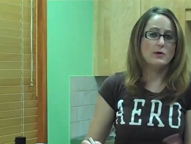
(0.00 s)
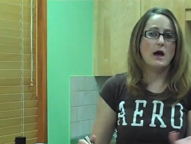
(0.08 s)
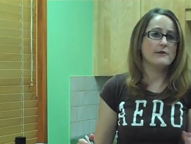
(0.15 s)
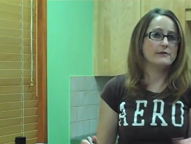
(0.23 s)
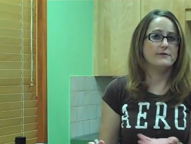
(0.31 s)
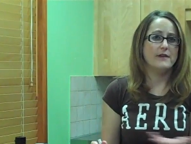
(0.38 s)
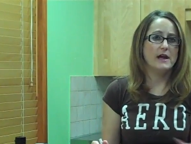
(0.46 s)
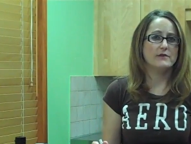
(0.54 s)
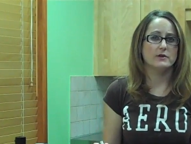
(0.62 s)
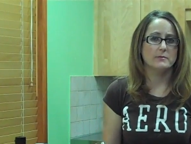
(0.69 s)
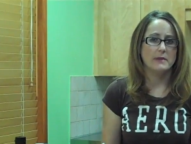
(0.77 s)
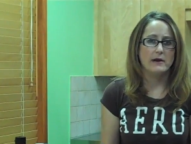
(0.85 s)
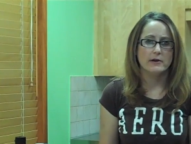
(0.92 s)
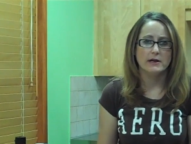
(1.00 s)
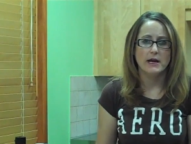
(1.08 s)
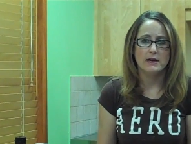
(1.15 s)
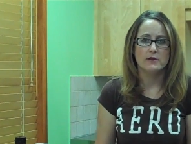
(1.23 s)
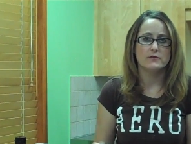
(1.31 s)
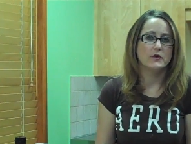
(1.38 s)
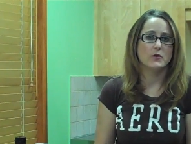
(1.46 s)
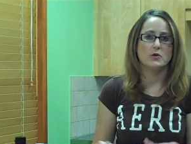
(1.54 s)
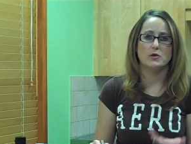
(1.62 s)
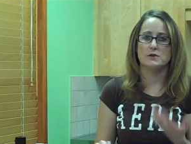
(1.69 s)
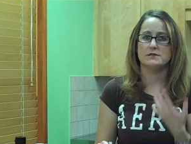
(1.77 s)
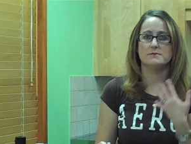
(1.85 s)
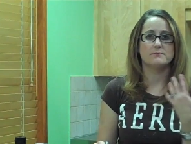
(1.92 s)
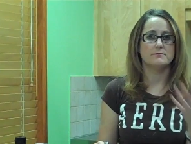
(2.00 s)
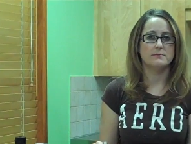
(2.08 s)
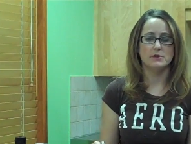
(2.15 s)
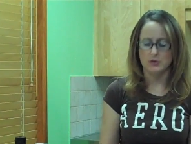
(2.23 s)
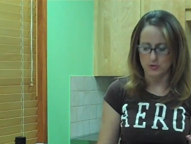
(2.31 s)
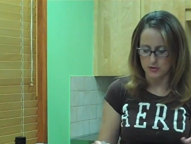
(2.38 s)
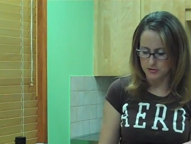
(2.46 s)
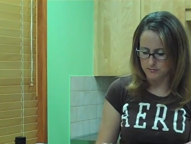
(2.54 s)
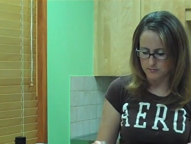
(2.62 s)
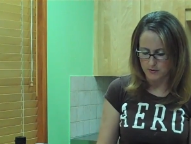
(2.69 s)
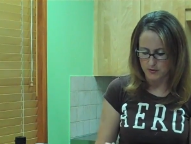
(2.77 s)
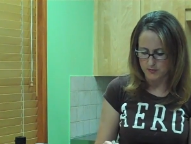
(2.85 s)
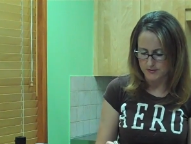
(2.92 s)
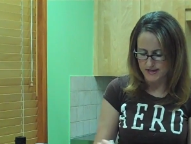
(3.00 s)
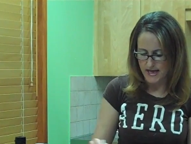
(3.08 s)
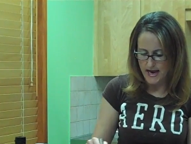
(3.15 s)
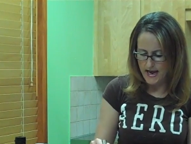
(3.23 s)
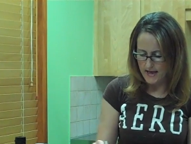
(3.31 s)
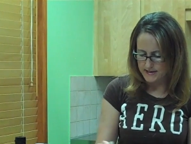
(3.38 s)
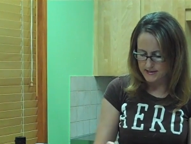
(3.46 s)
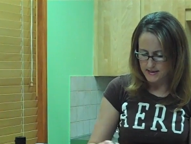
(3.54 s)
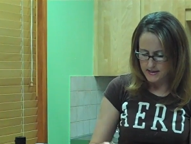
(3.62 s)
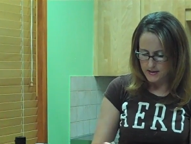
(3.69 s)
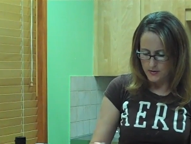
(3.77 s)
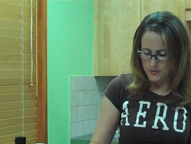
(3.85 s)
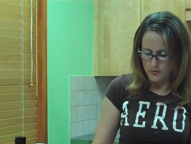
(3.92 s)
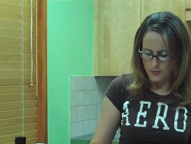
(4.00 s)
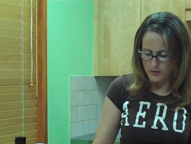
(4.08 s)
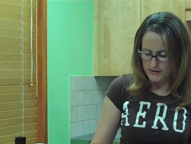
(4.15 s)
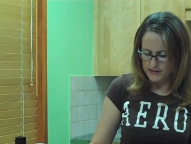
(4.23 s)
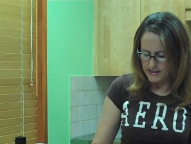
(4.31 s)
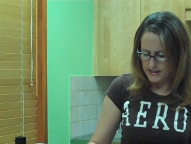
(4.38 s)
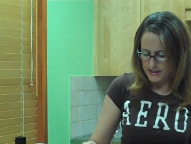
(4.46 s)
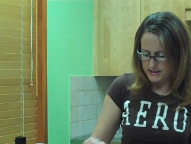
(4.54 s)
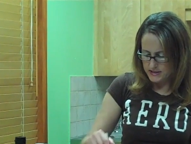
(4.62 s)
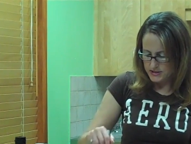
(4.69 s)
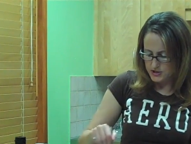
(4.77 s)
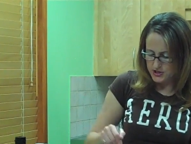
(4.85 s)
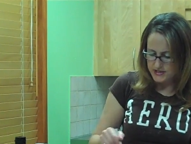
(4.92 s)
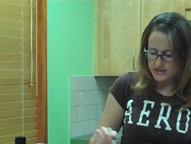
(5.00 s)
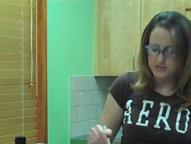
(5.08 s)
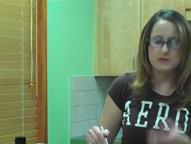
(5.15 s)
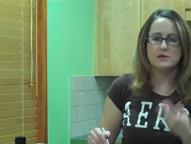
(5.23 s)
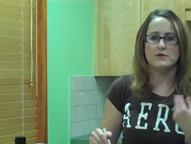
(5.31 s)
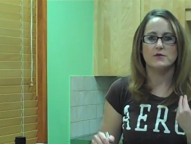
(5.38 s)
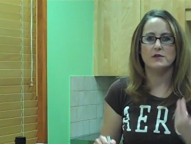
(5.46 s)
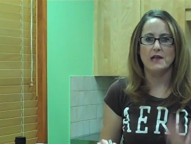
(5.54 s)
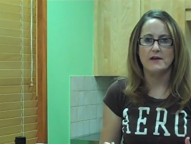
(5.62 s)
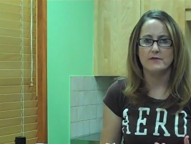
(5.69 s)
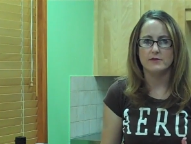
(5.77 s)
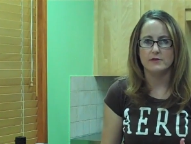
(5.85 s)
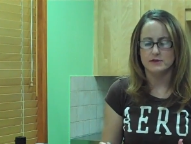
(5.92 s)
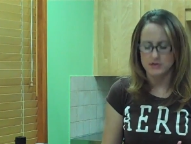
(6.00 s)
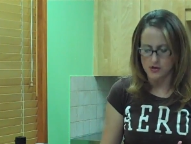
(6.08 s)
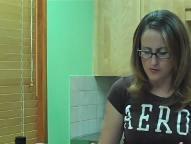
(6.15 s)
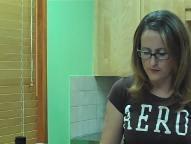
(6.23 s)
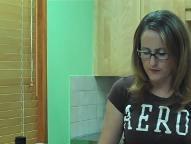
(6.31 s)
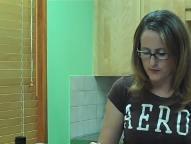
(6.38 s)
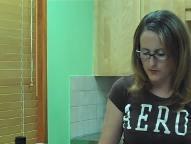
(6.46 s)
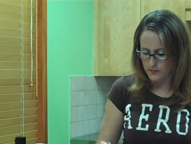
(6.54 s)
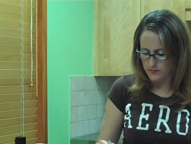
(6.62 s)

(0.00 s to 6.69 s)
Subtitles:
have a favorite marinade of yours, you could use that. Really, it's just to flavor the tofu.